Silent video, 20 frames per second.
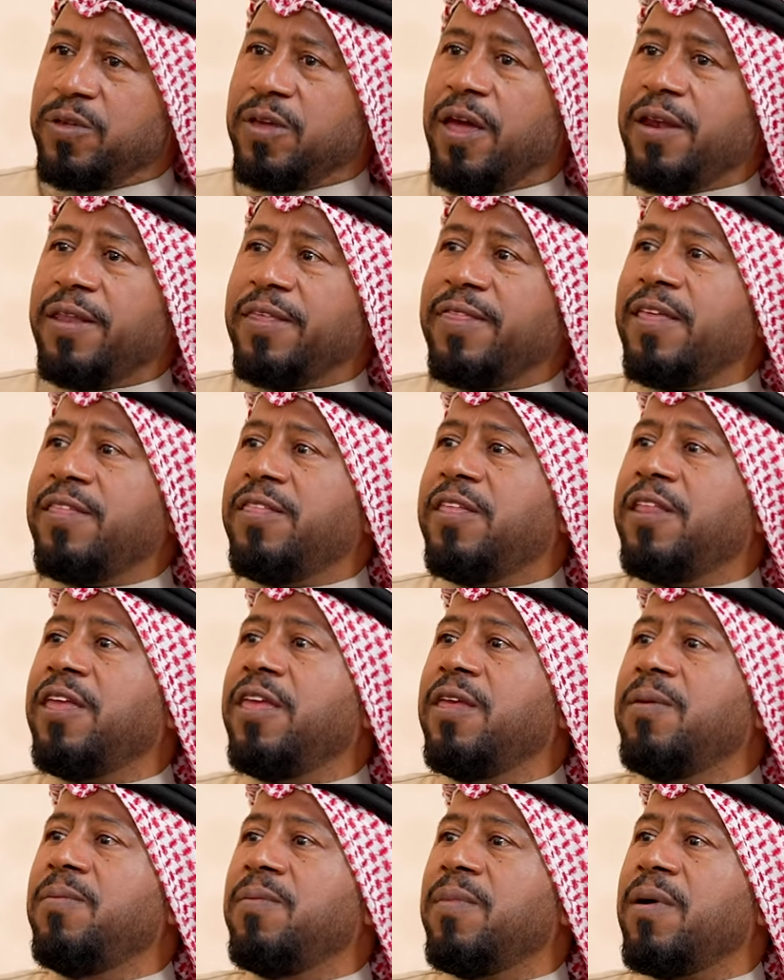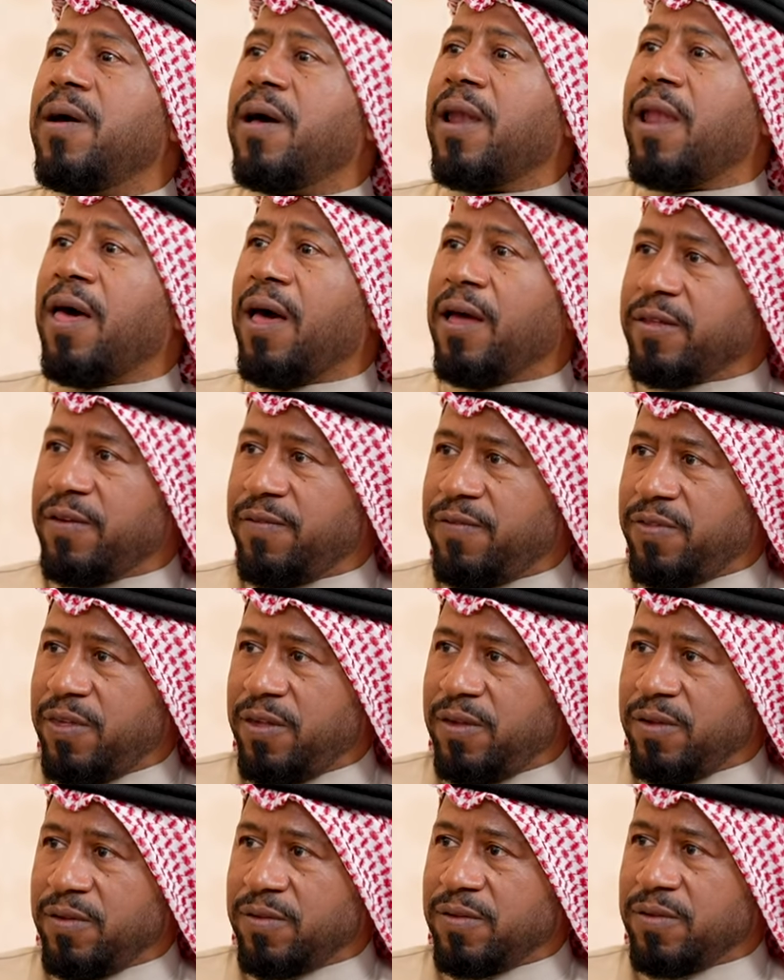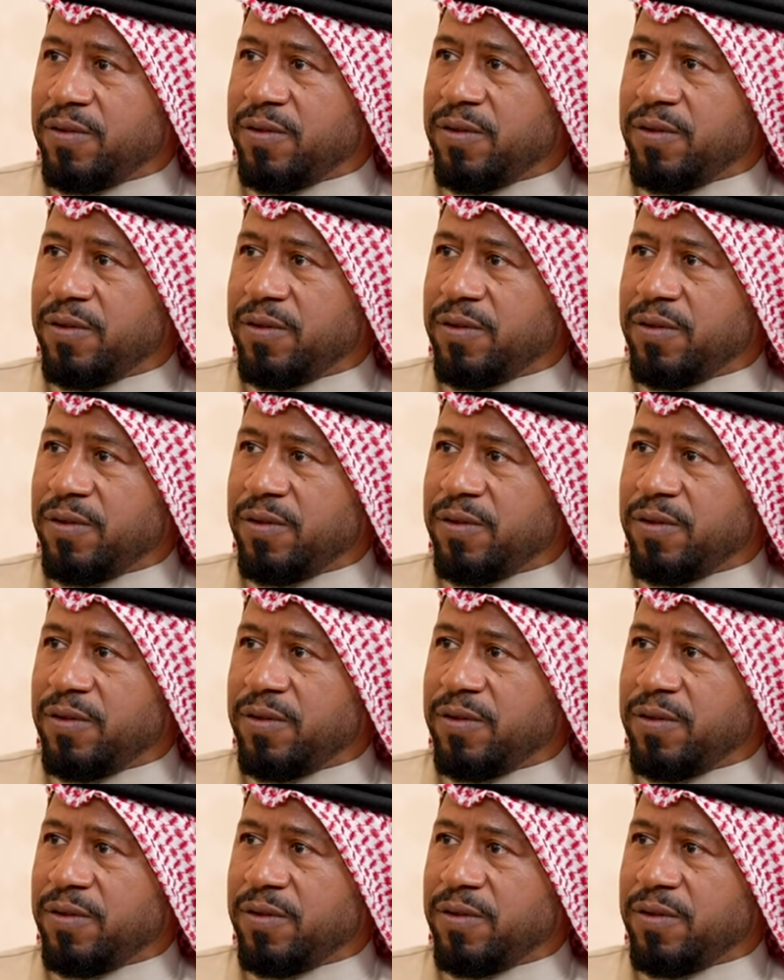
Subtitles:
yeah, they dream a lot of things.